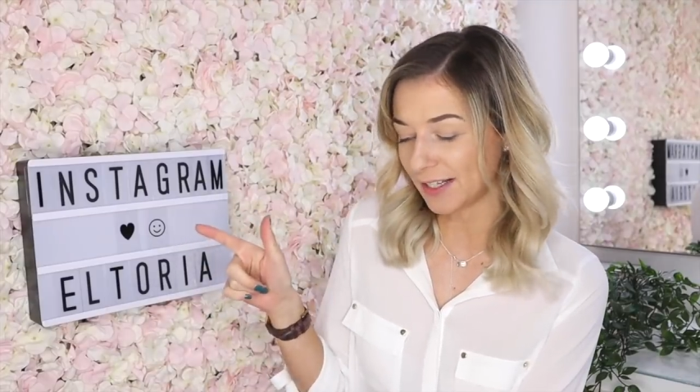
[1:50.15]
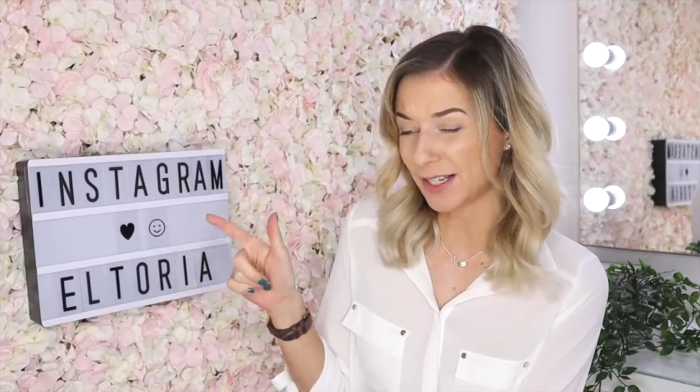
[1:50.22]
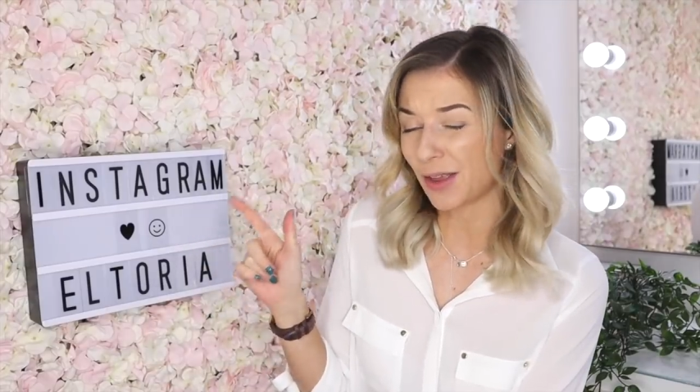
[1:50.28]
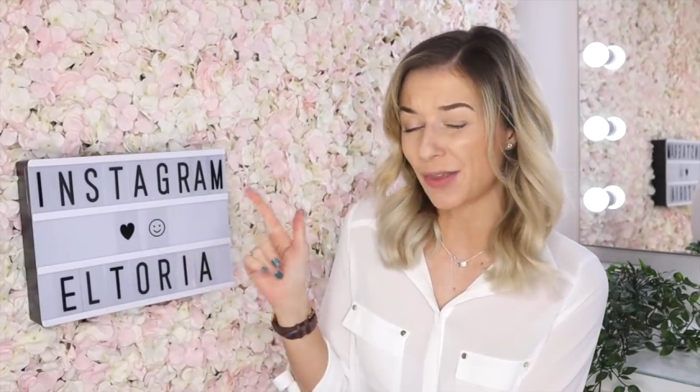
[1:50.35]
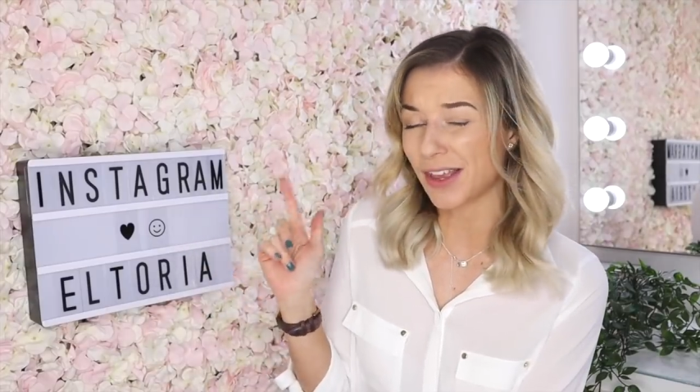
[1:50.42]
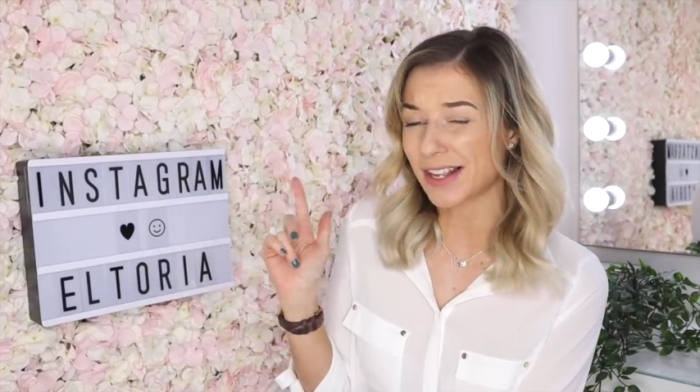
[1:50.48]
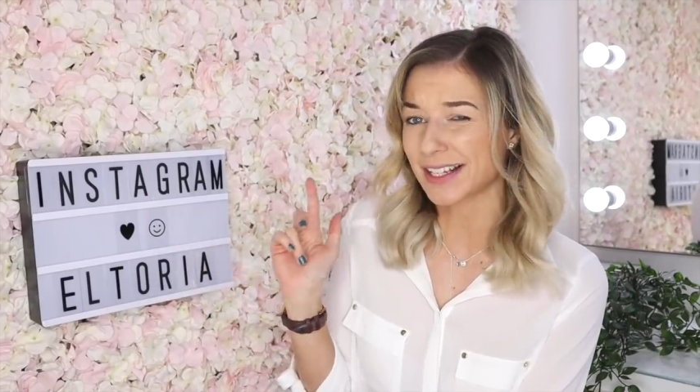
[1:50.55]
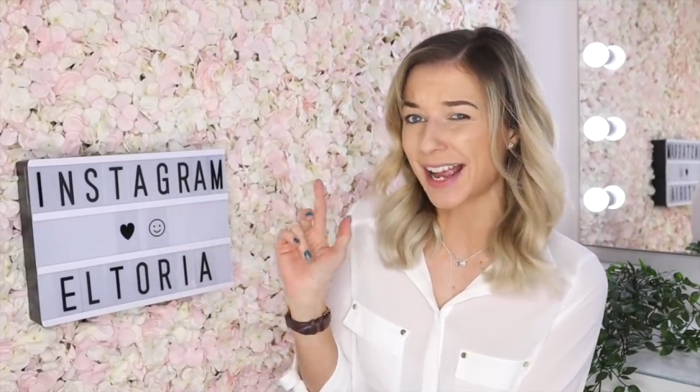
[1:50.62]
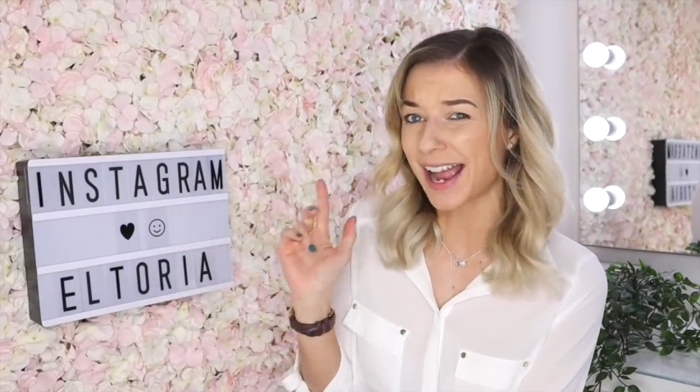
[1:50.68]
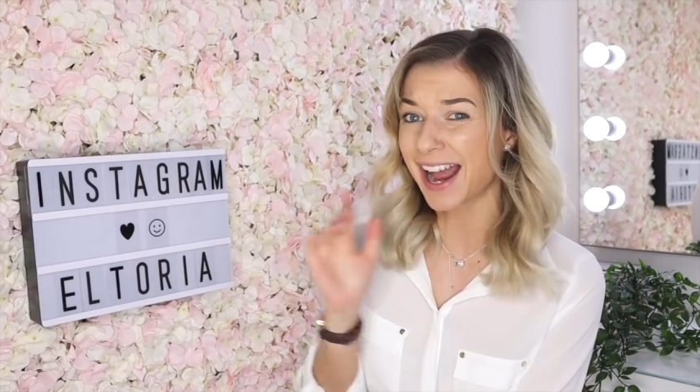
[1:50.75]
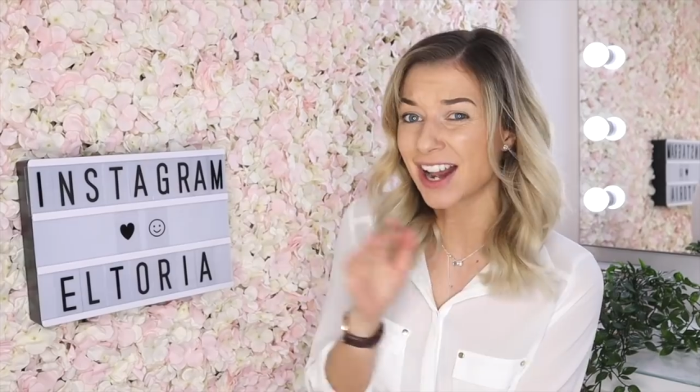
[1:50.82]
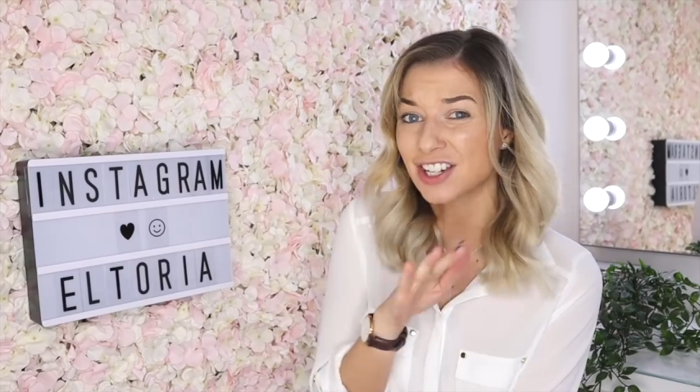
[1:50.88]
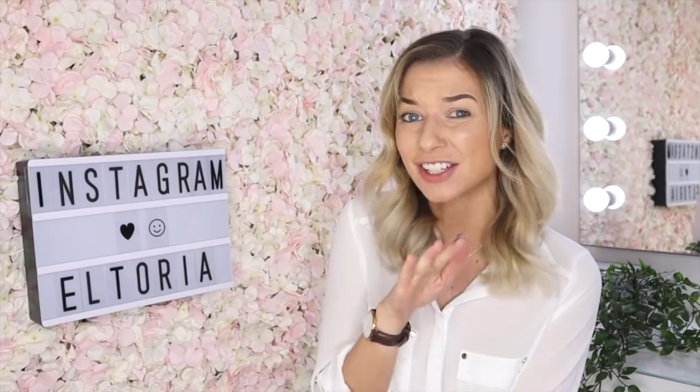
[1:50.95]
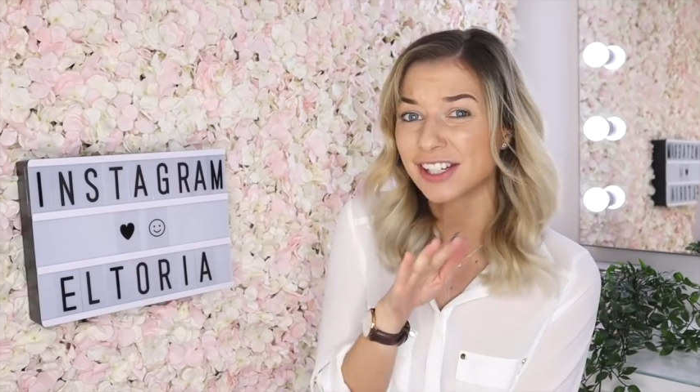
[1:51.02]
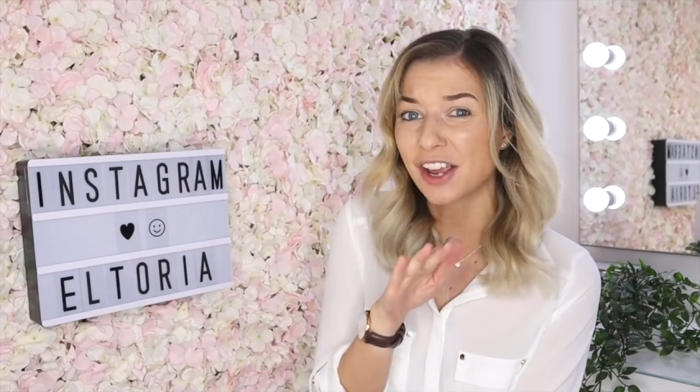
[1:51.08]
So there's
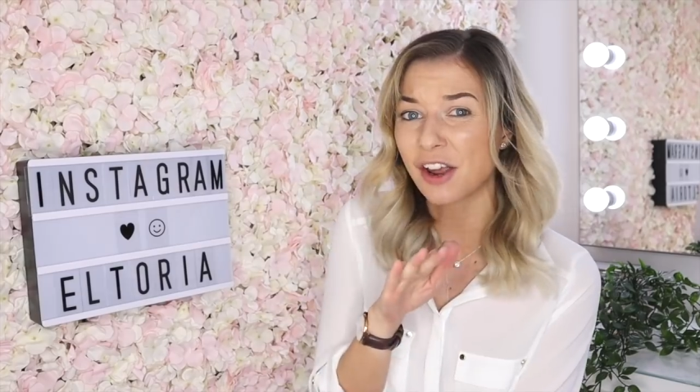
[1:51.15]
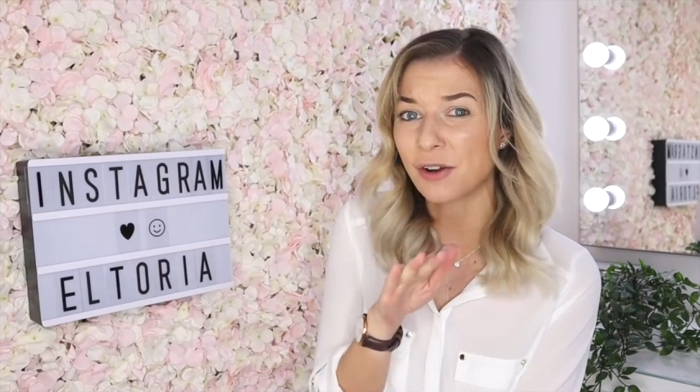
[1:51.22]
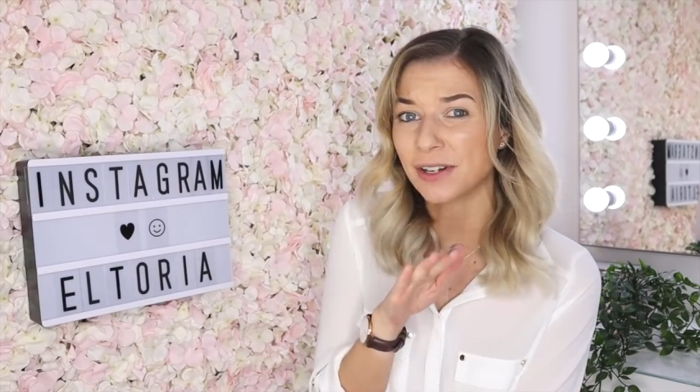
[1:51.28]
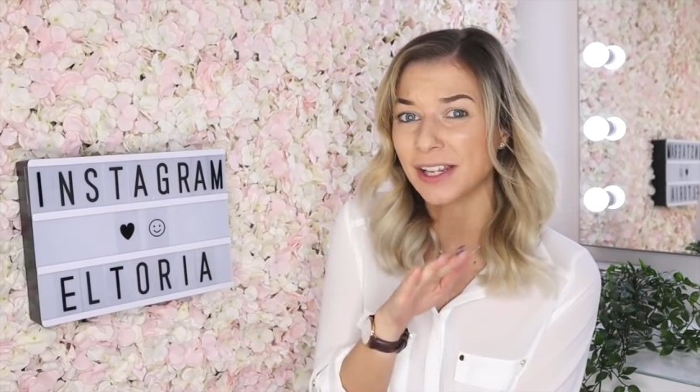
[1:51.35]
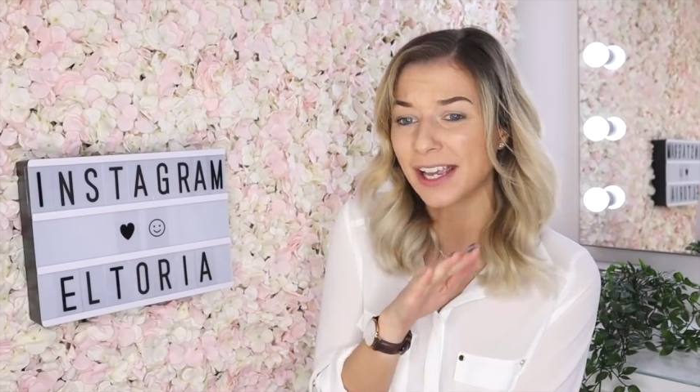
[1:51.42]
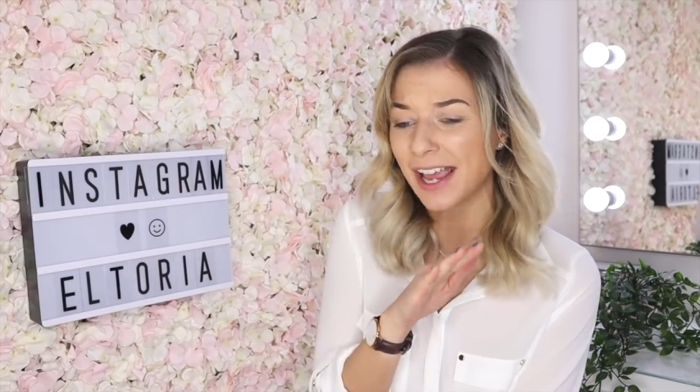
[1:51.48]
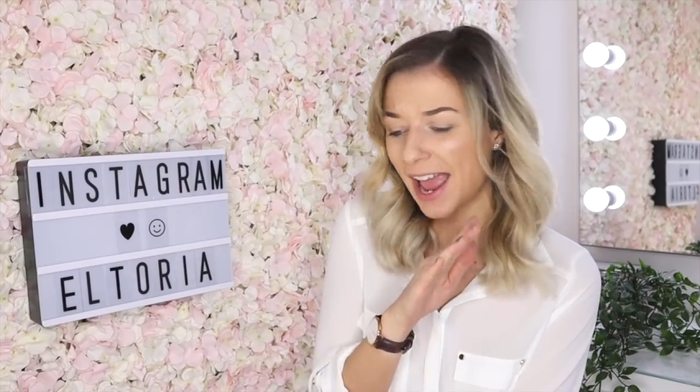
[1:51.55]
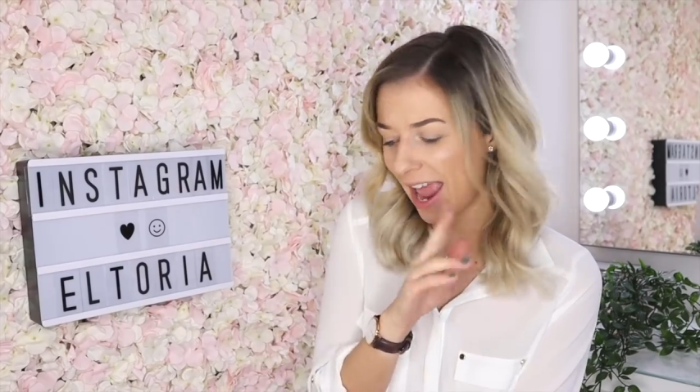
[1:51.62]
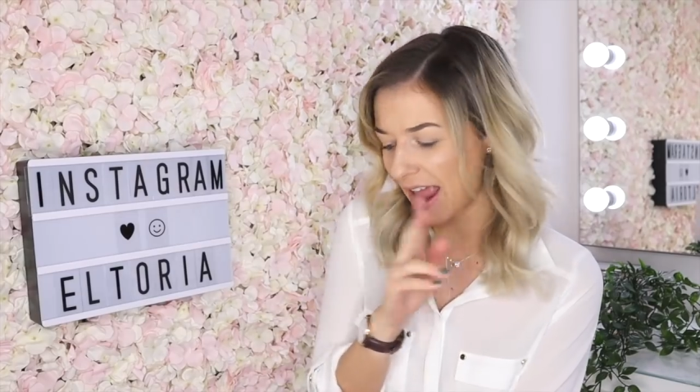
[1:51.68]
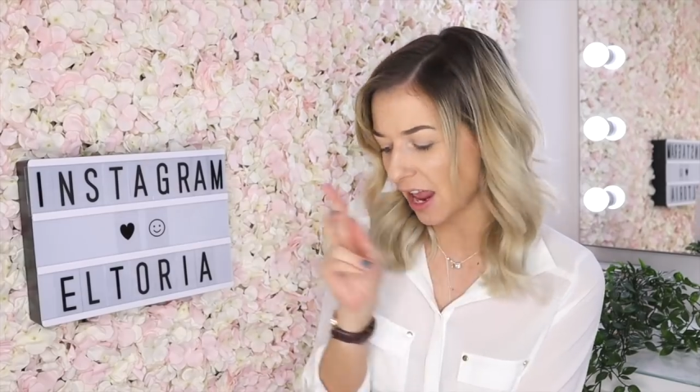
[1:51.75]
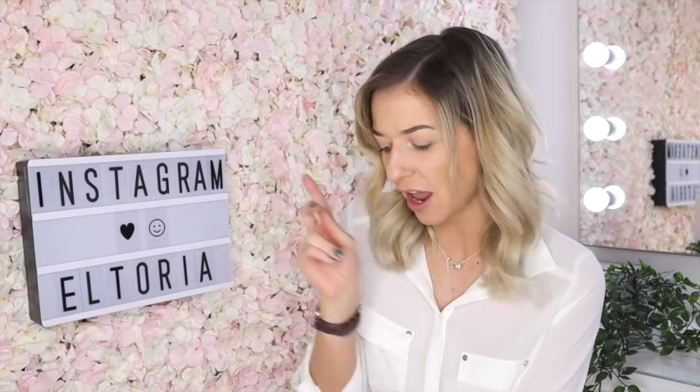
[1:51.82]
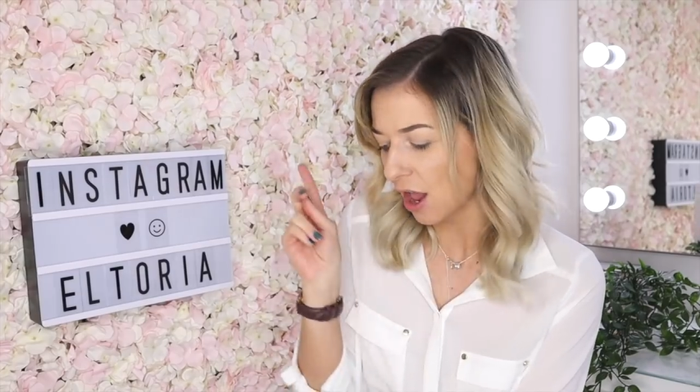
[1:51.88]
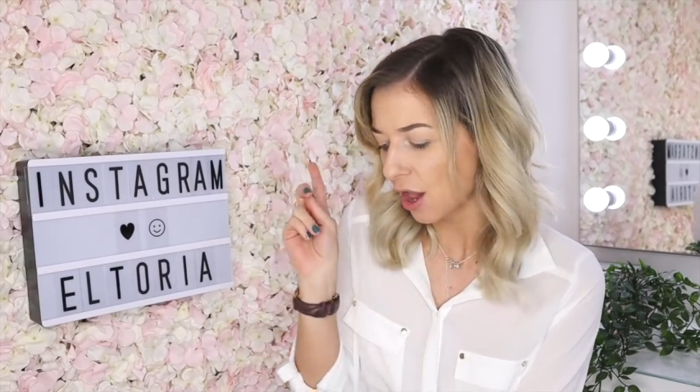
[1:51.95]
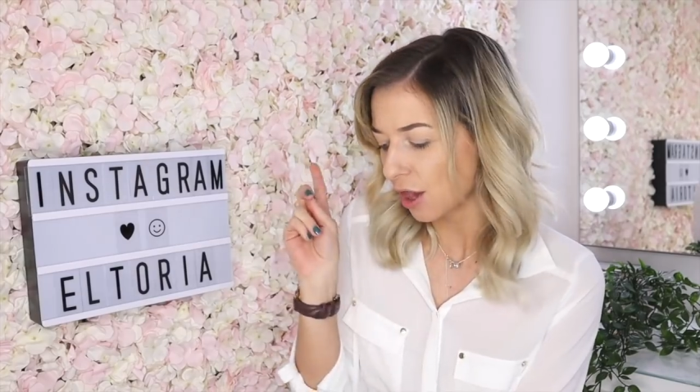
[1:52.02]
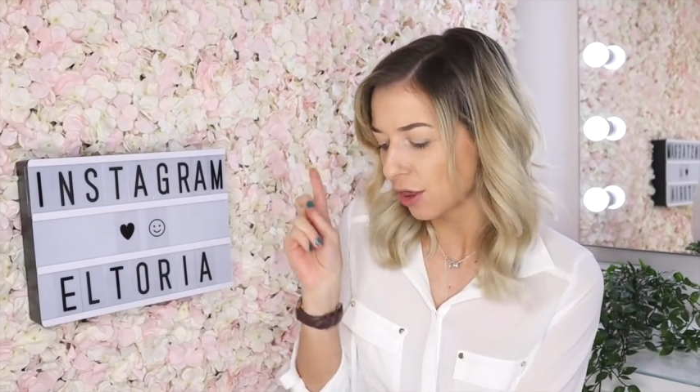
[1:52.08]
actually only a